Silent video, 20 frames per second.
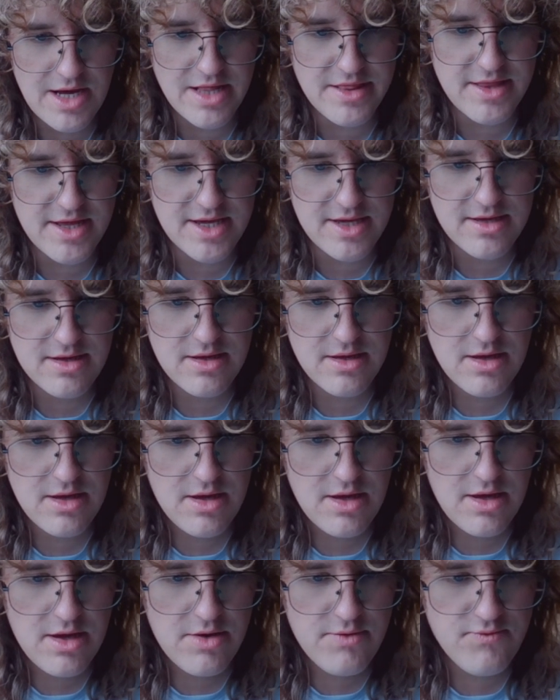think
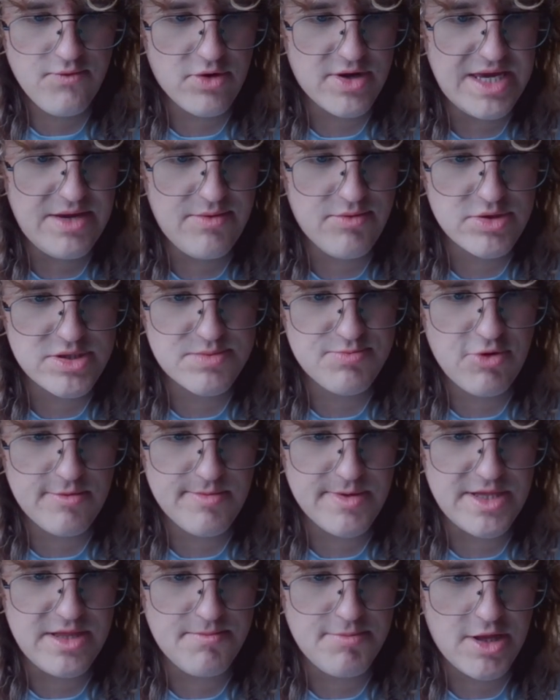rook e1's
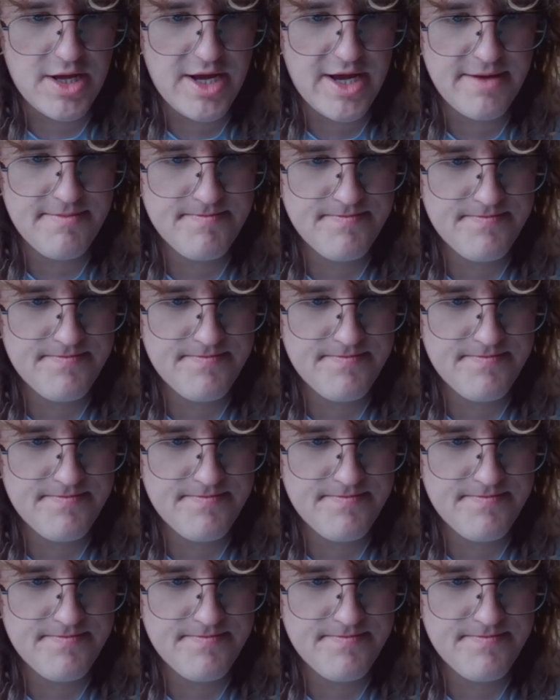probably the play.